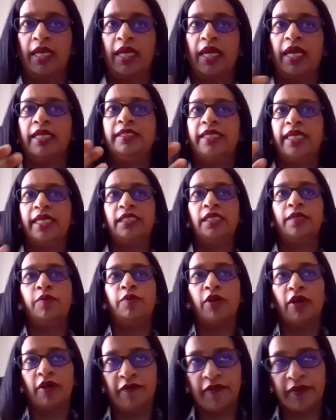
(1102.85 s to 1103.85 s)
And Data
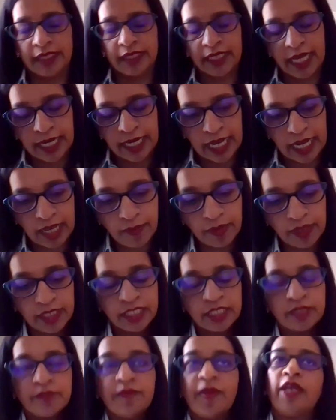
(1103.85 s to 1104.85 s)
Profit
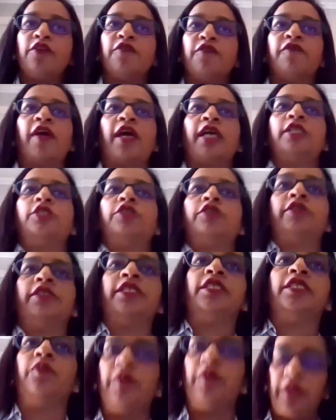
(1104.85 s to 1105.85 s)
enables
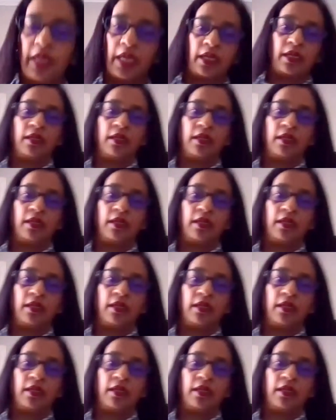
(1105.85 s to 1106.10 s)
manufacturers within